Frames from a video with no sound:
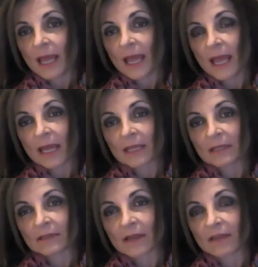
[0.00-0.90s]

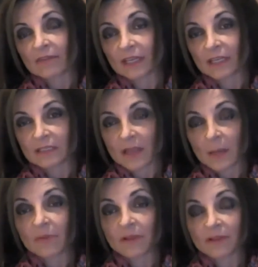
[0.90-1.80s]
and I think it's
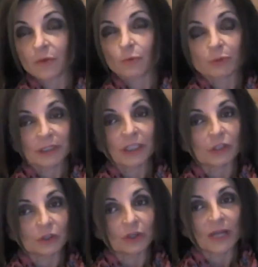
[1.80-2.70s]
something that really
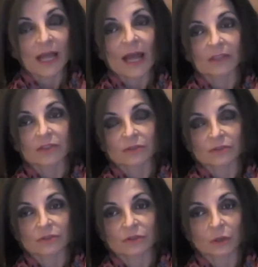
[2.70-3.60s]
good
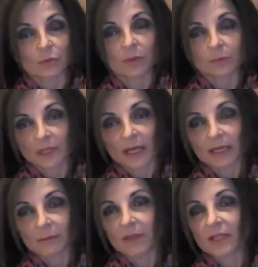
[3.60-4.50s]
actors are going to want to play.
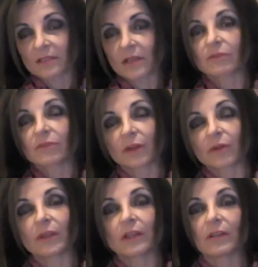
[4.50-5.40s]
I mean, that's another
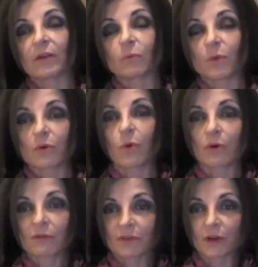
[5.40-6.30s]
thing, that with
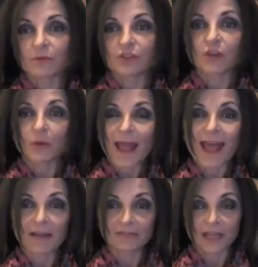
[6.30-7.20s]
horror films, you don't
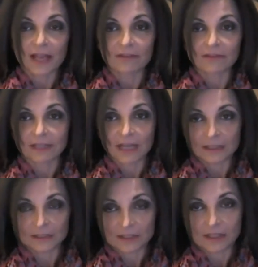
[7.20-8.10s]
have to have an
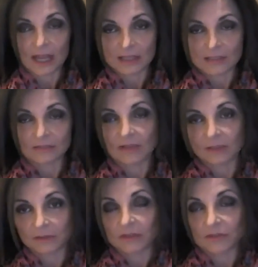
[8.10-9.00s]
A-list cast. In
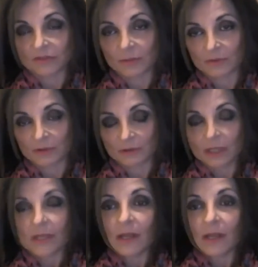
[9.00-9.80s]
fact, some of the